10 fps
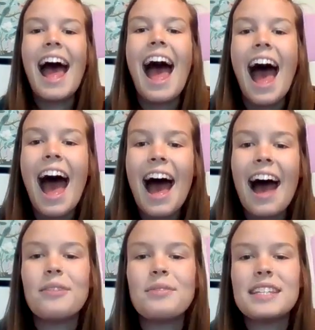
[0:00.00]

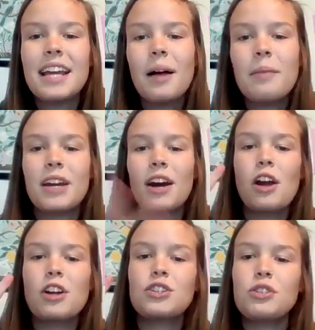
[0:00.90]
Halves. Yep, there
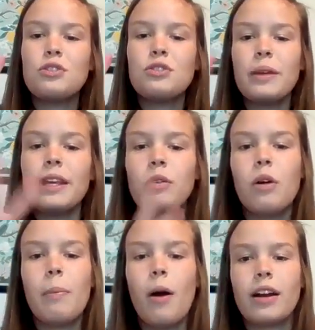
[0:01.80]
are 2
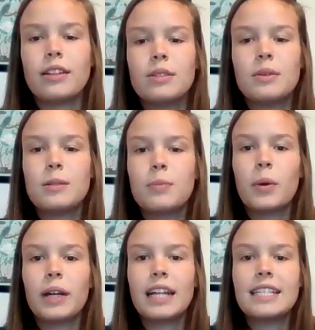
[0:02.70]
equal parts, so it's
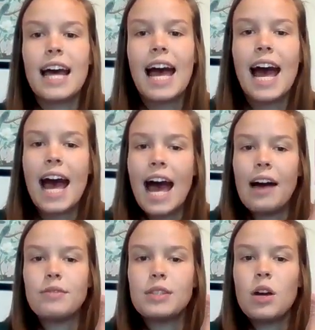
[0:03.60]
broken into
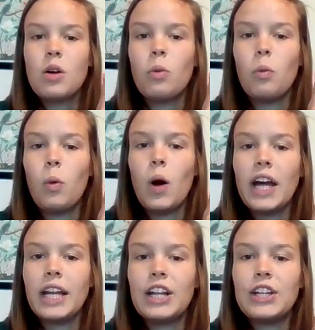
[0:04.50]
halves.
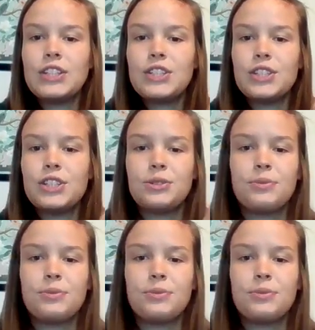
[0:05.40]
1, 2.